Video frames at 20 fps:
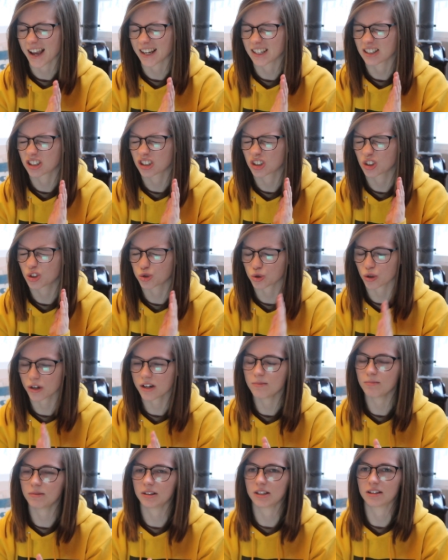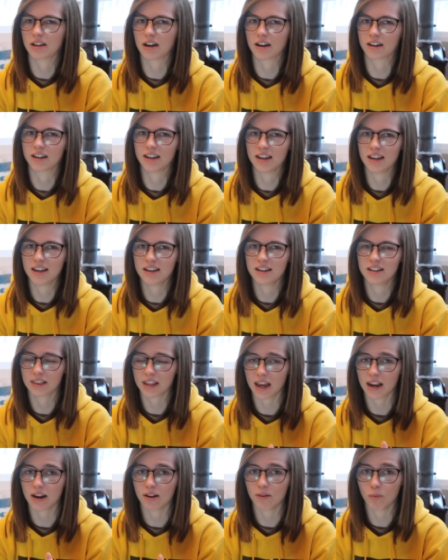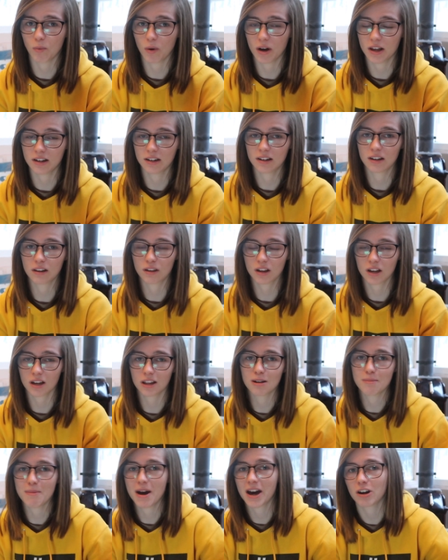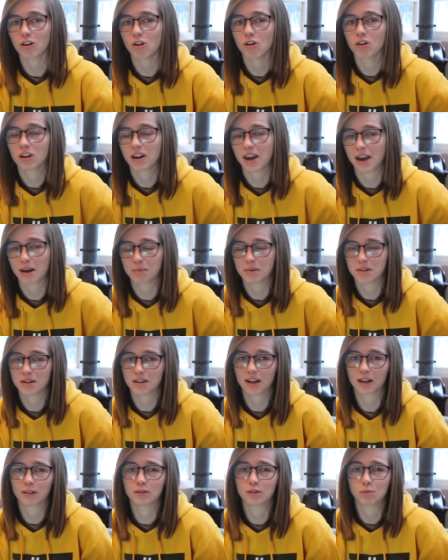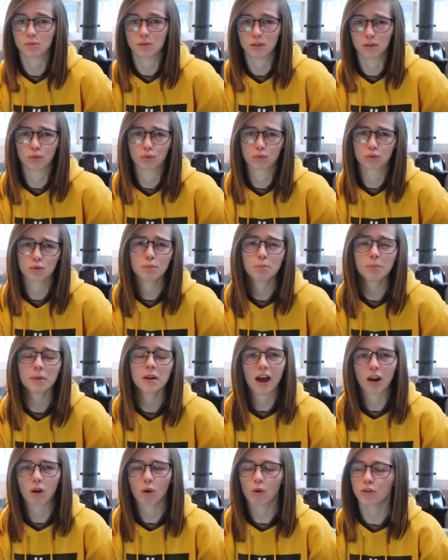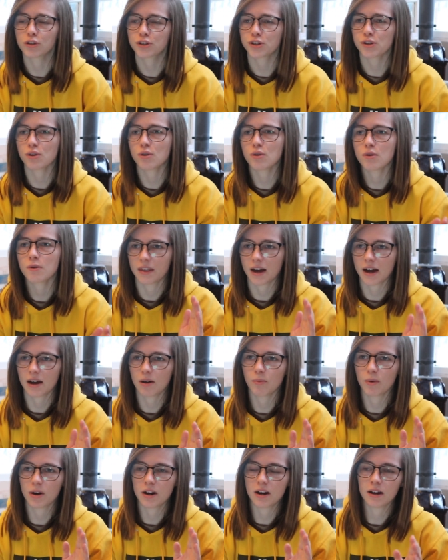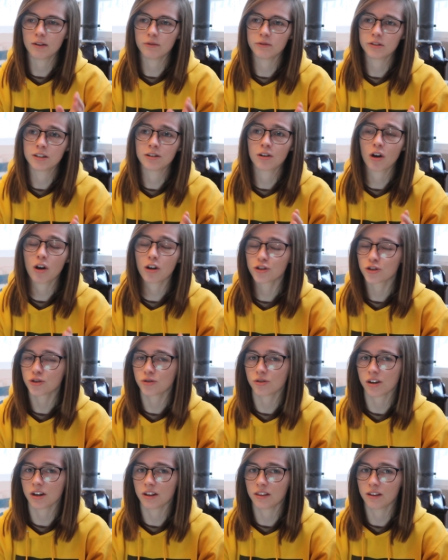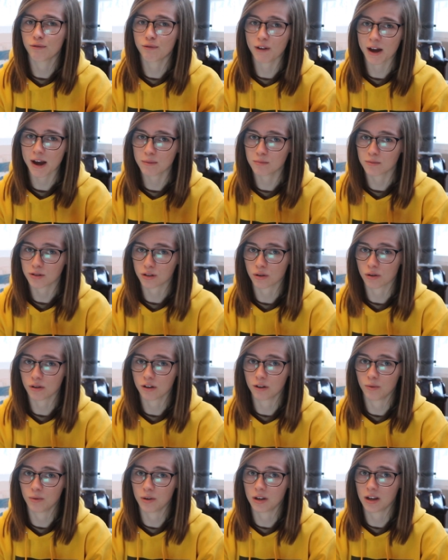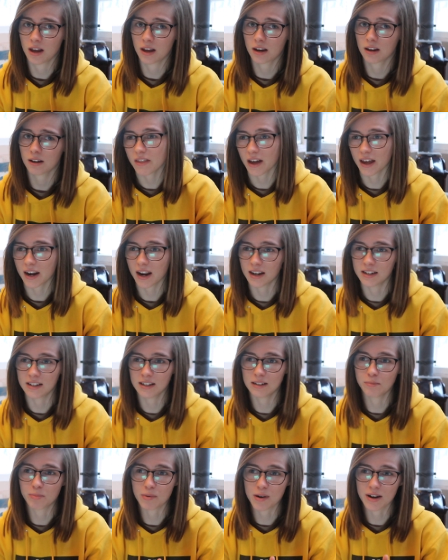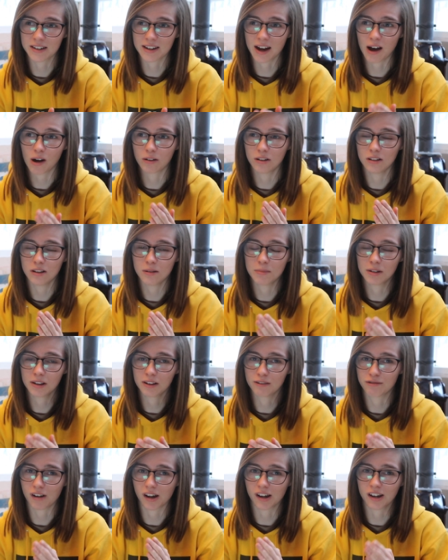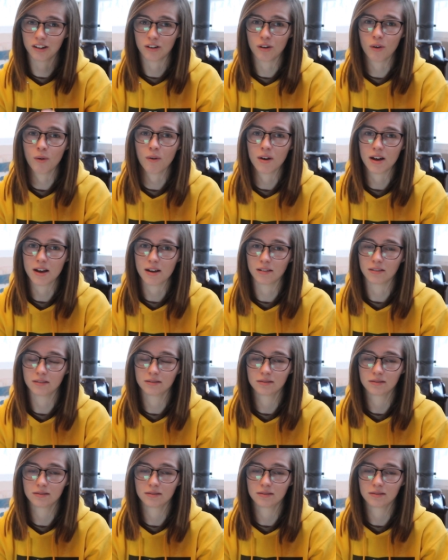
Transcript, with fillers: extremely lucky that when the thing at the Matterhorn happened, I was with a group, and also that when I was in Austria and the fan was going weird, that I didn't break down in the middle of nowhere.